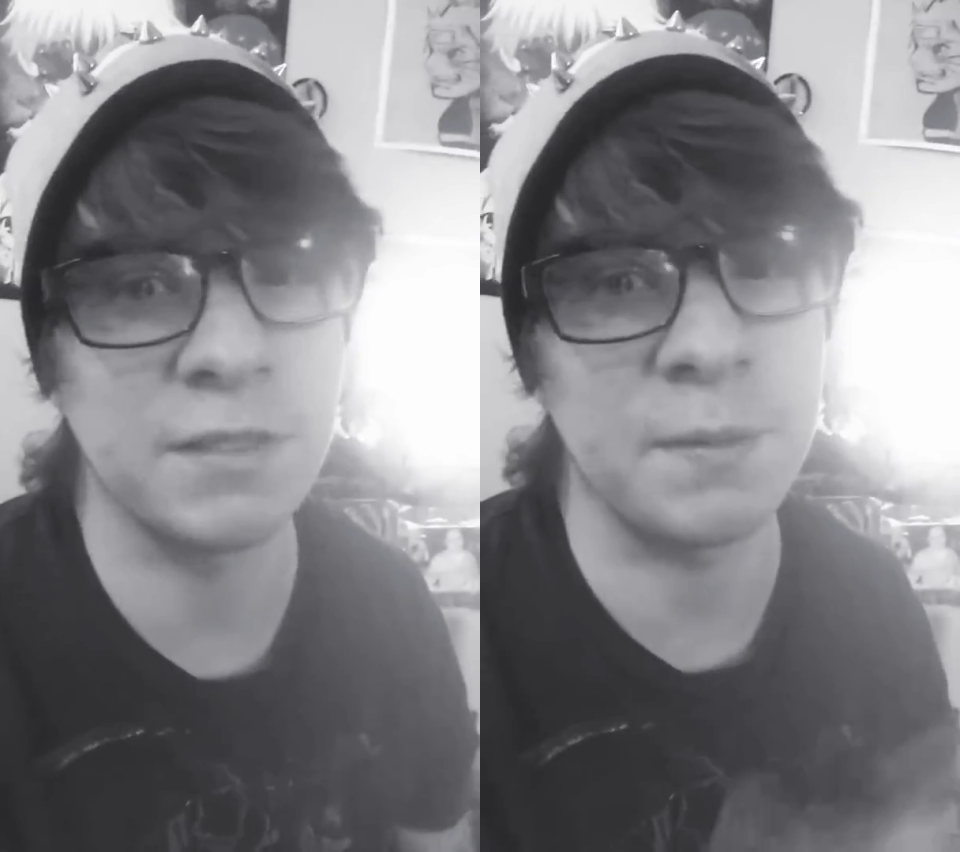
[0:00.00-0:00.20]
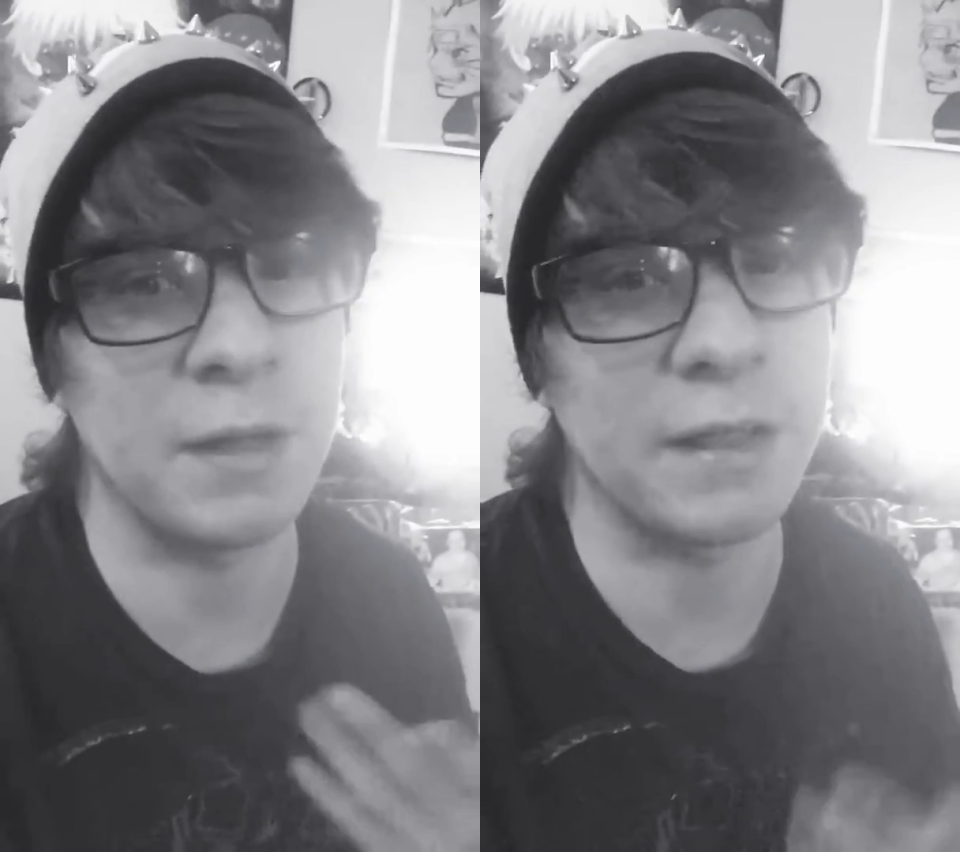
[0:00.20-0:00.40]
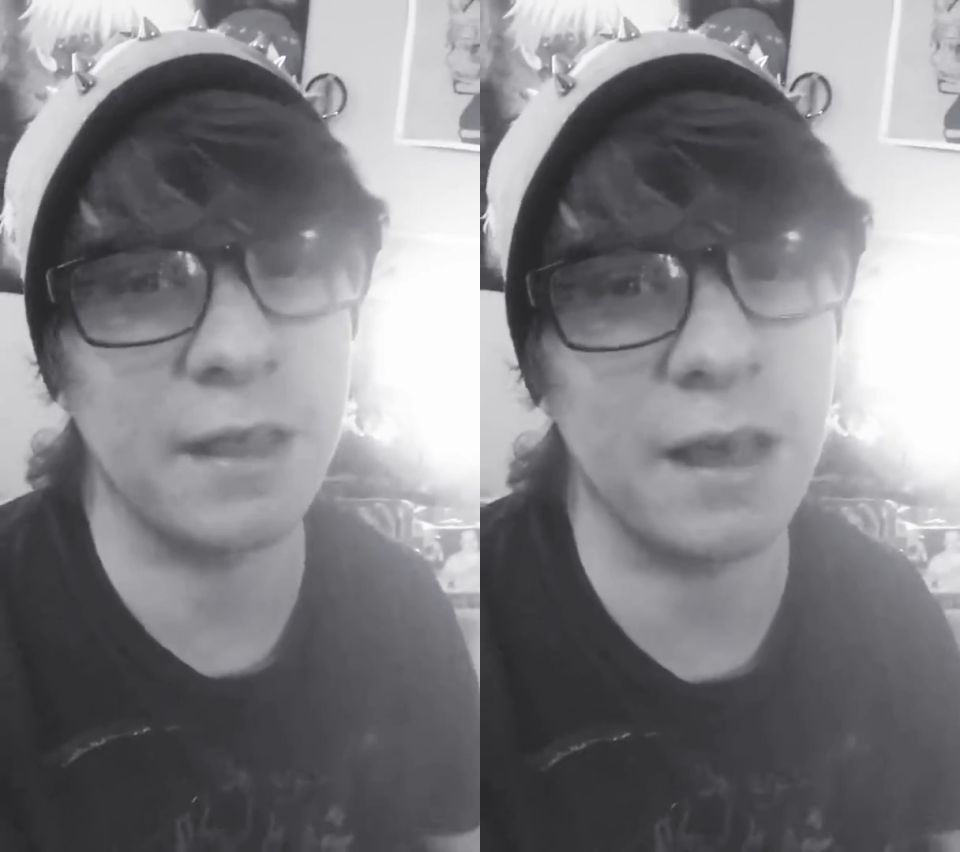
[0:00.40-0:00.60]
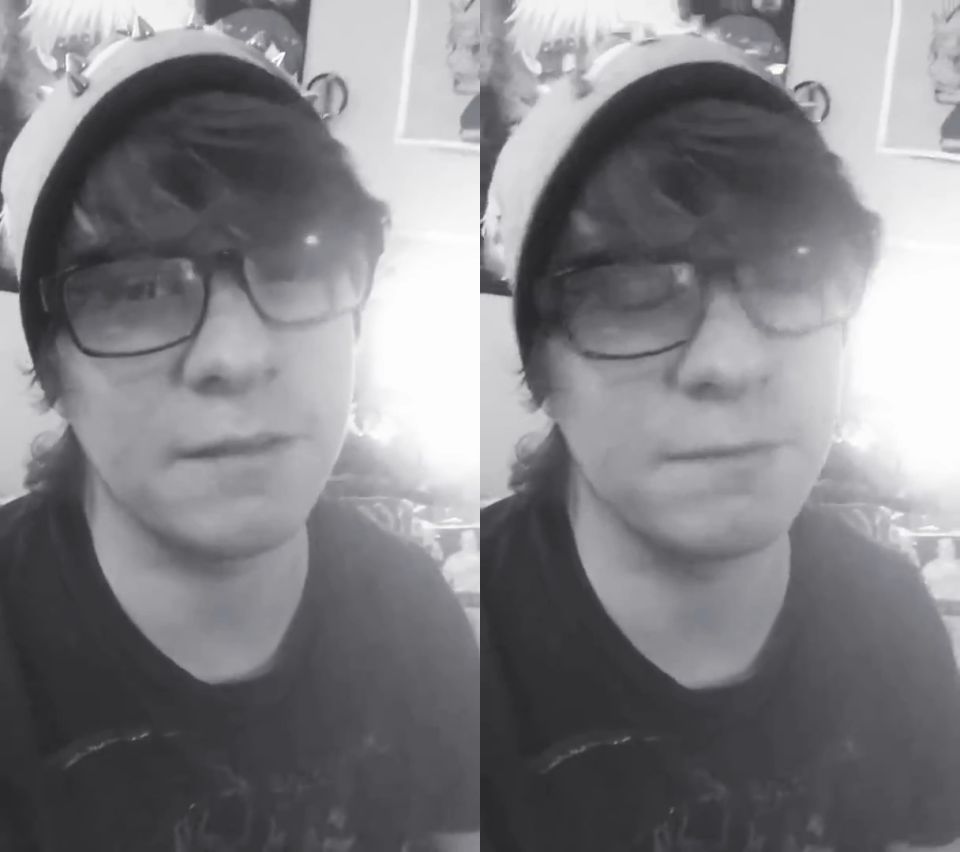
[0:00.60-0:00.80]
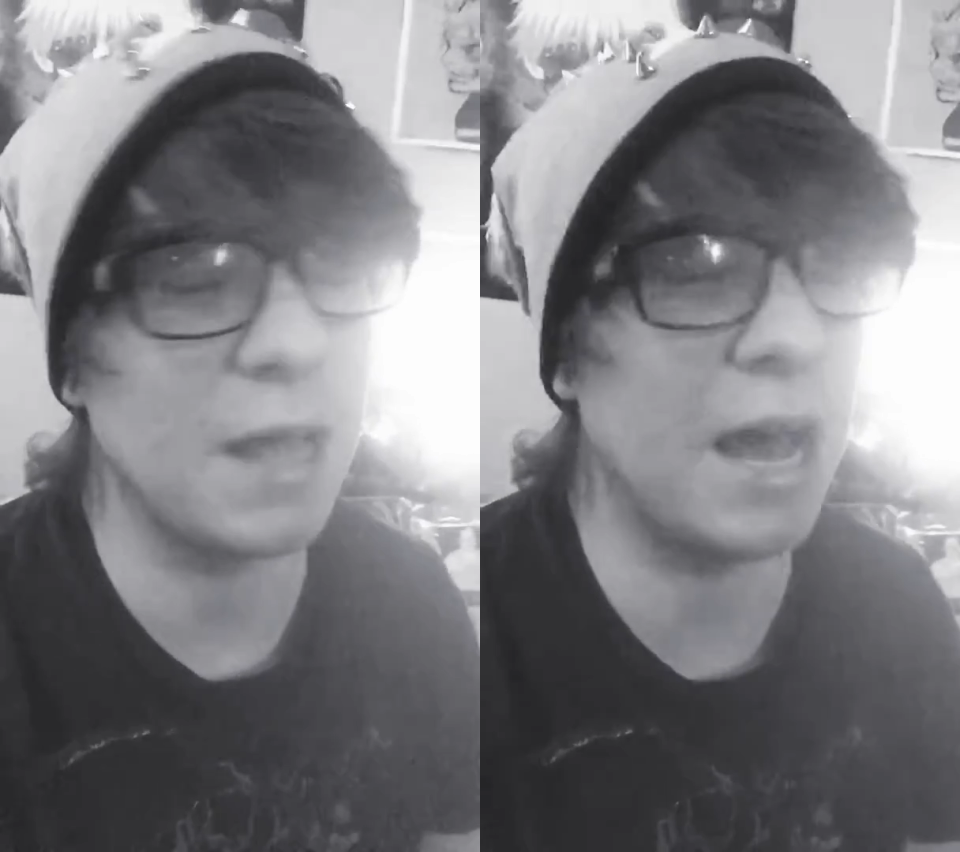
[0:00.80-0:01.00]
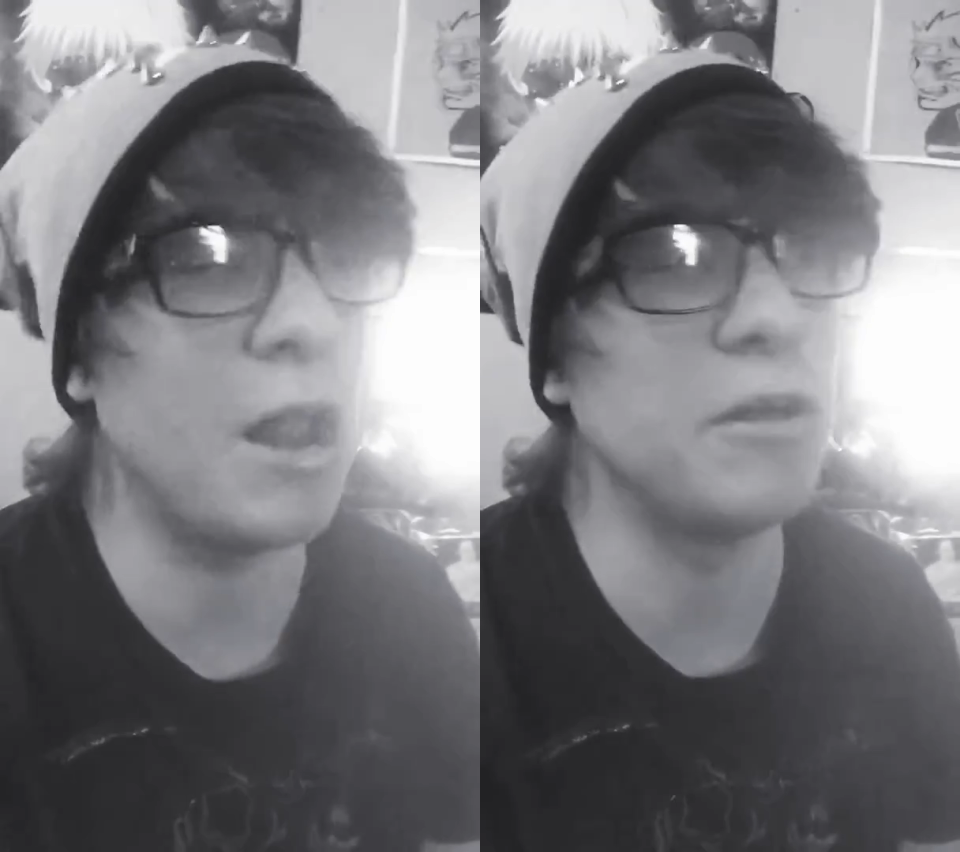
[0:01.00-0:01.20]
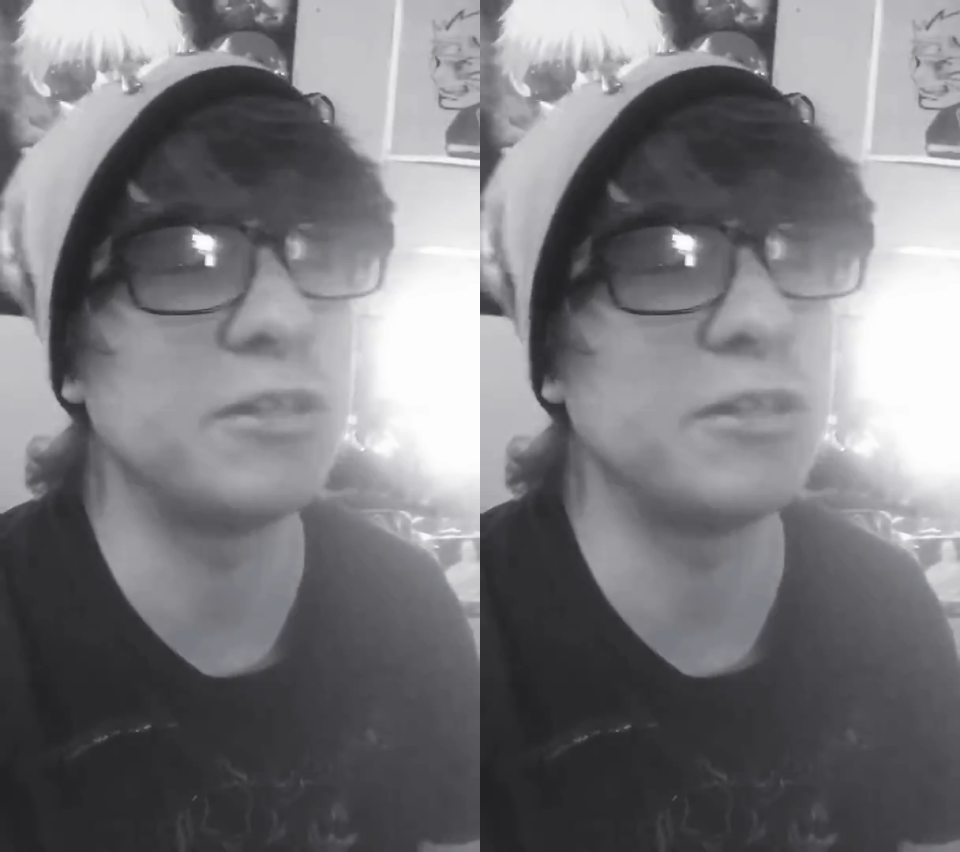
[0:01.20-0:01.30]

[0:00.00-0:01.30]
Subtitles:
something like that. I know,